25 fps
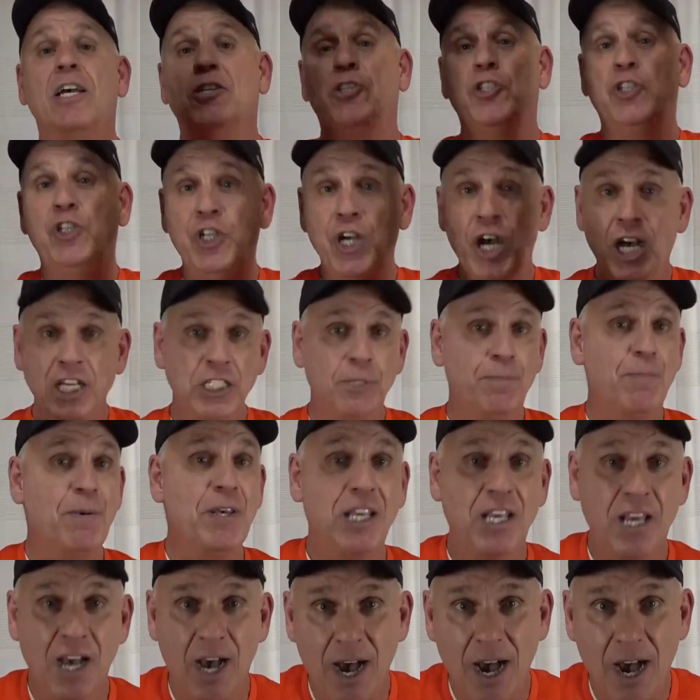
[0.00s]
just
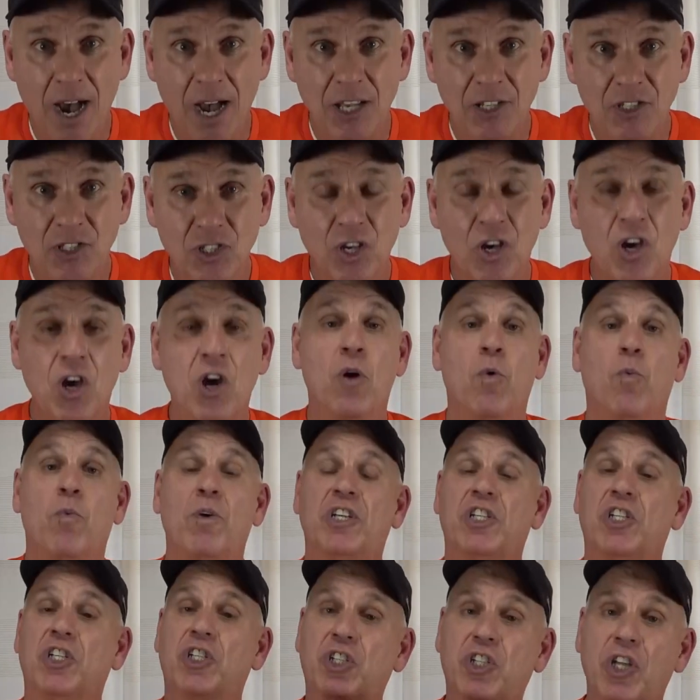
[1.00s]
because we
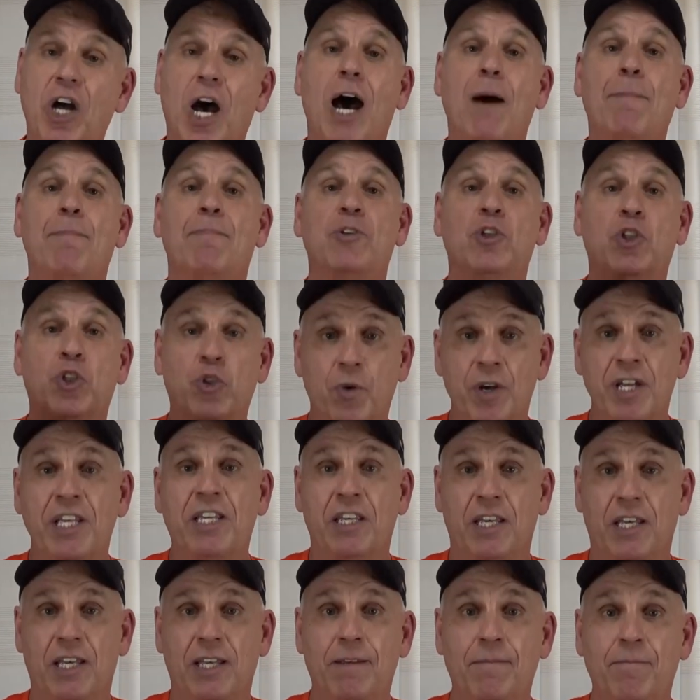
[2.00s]
stop
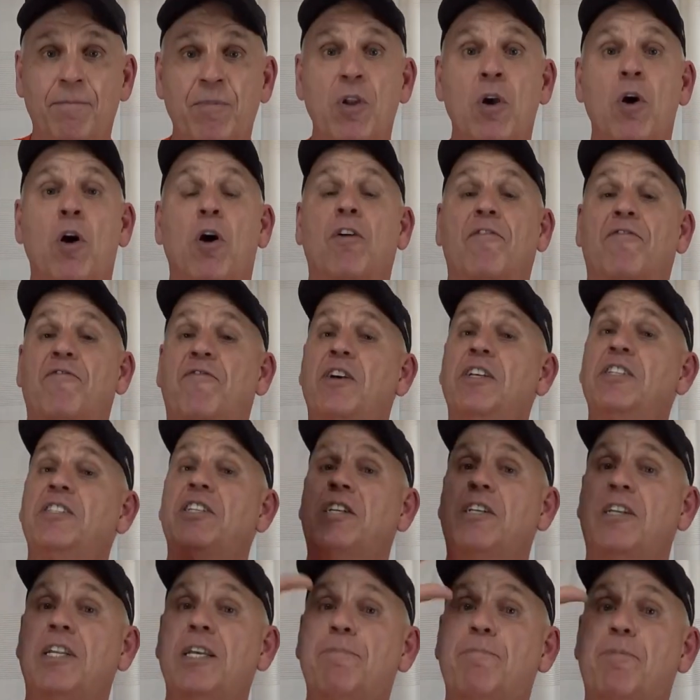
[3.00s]
drinking or
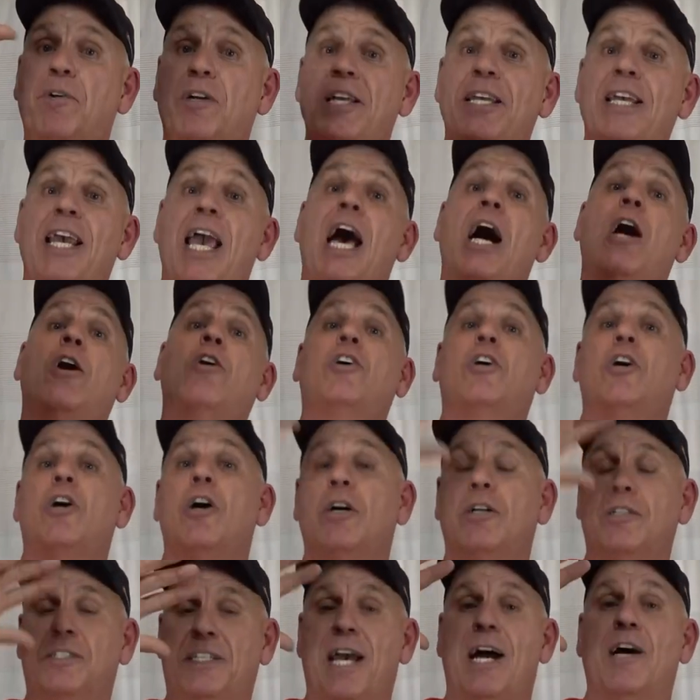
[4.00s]
physically putting
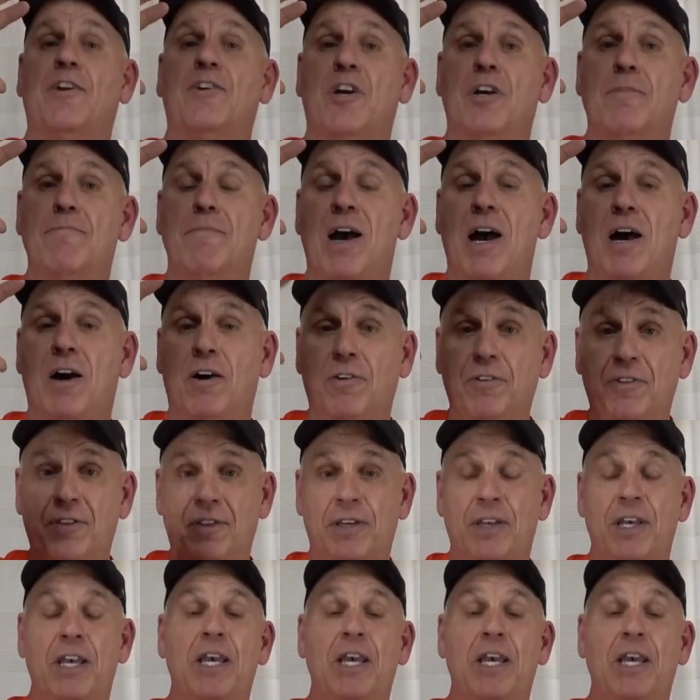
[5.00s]
alcohol down our mouth,